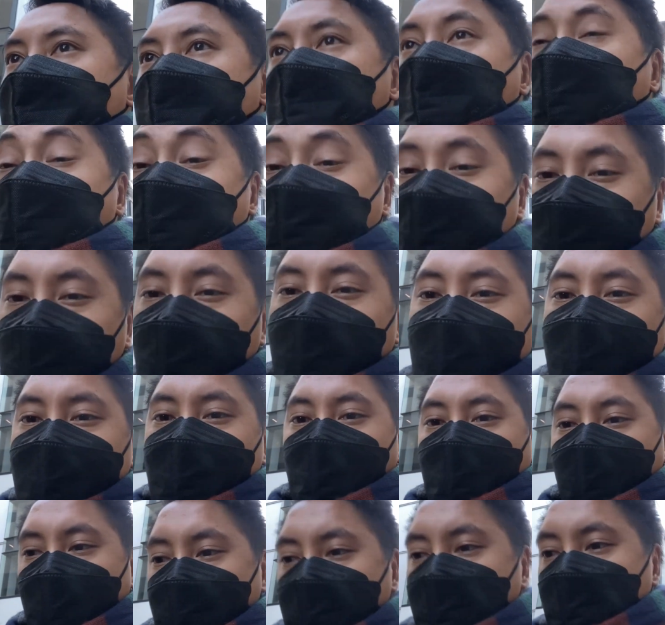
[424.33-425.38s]
busy
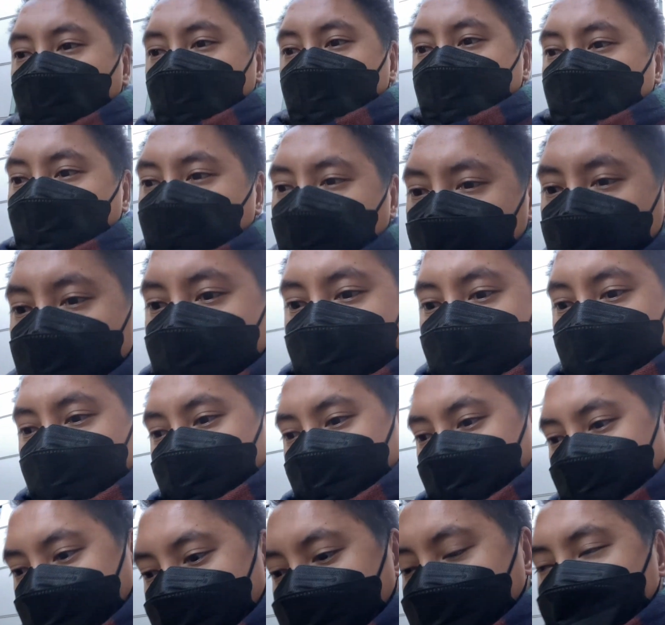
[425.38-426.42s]
compared to those
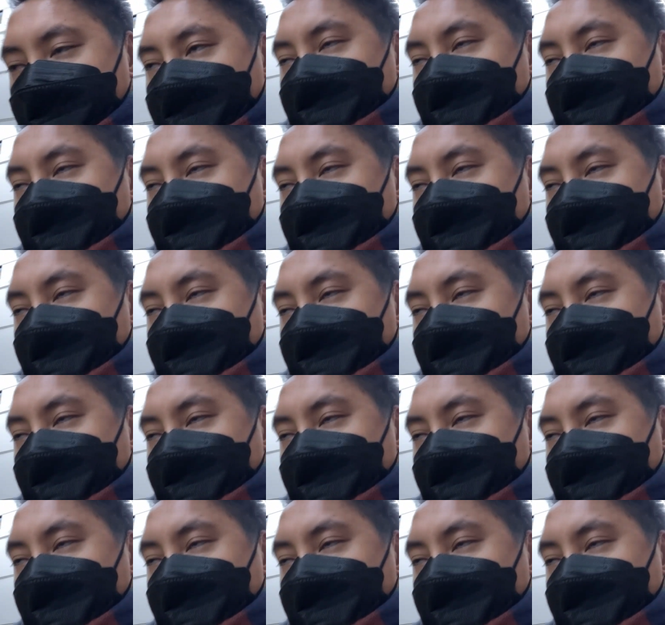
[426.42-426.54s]
places.